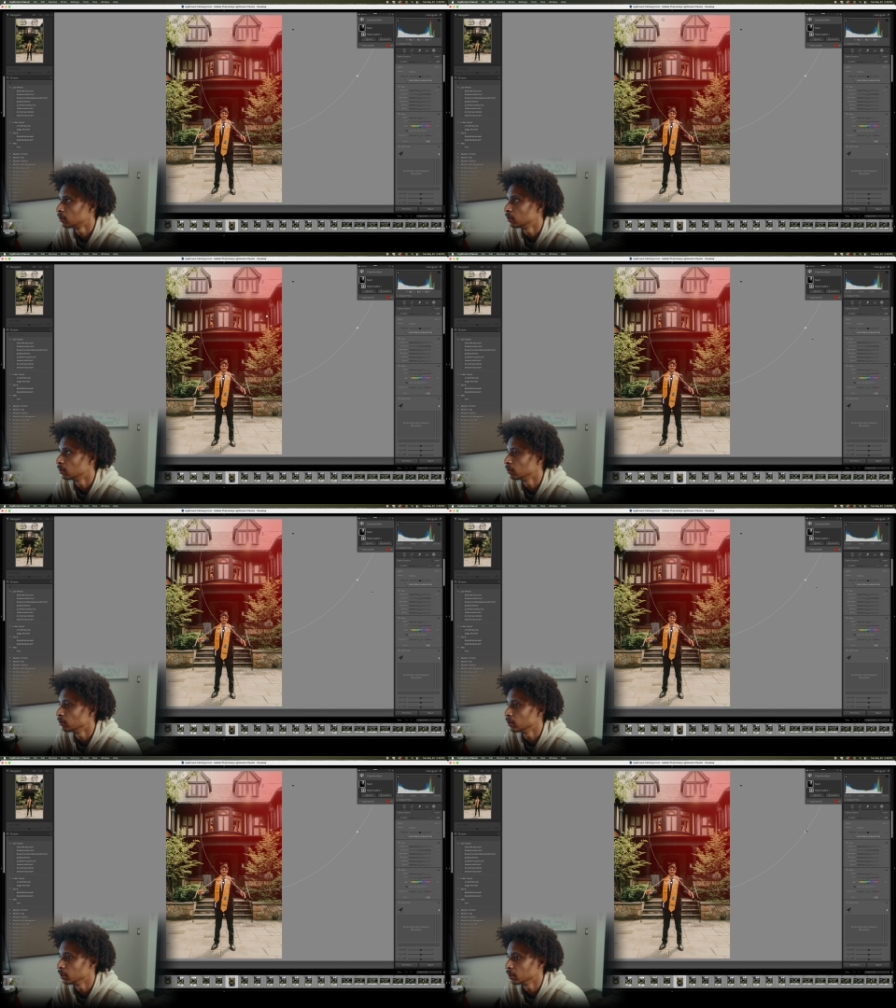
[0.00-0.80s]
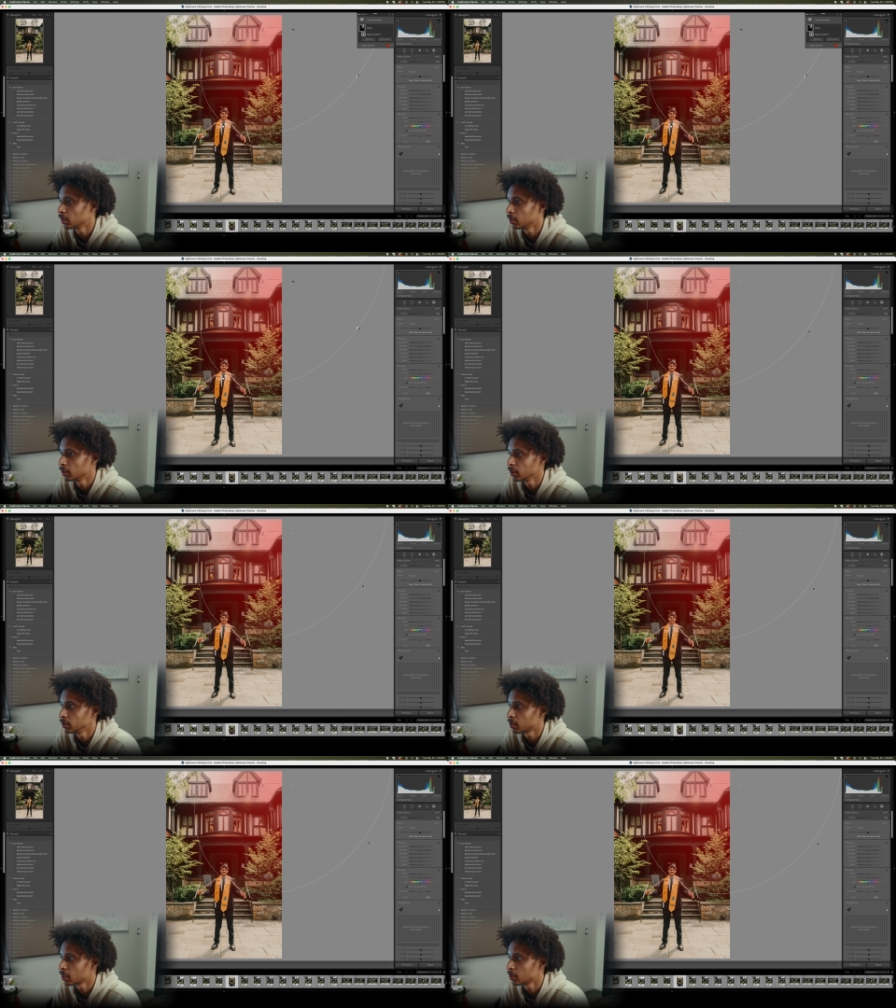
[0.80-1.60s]
and then really kind of like
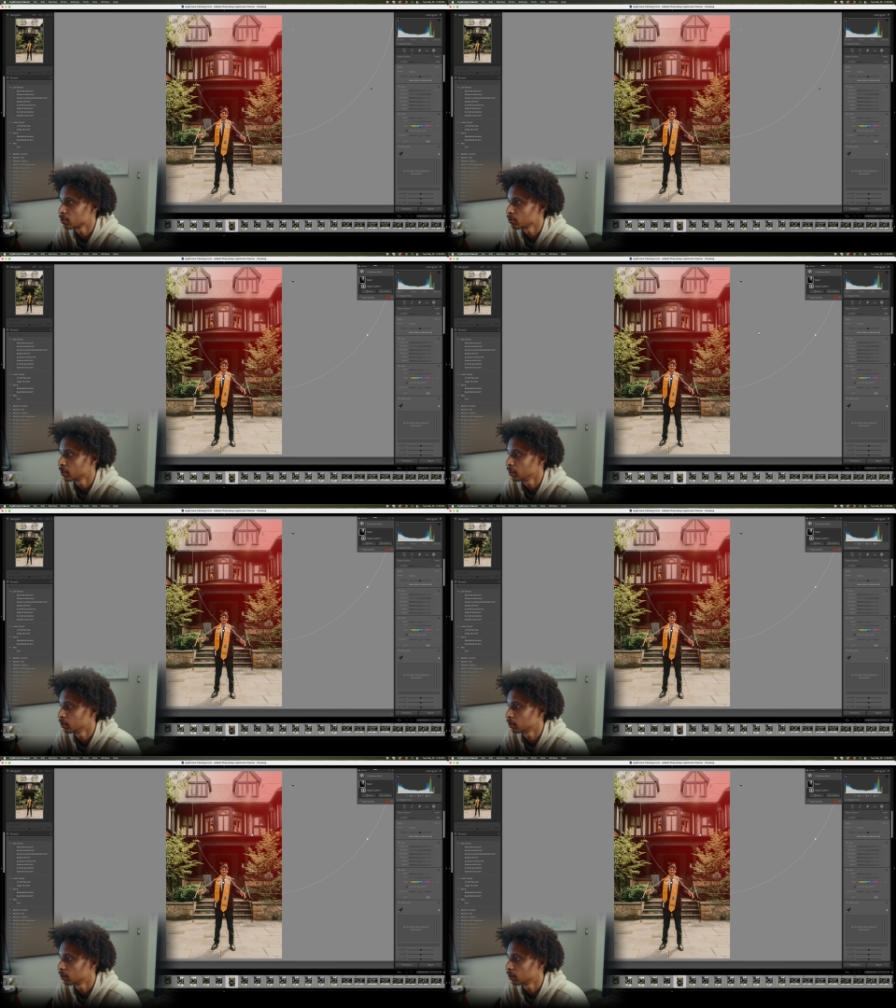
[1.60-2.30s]
exaggerate.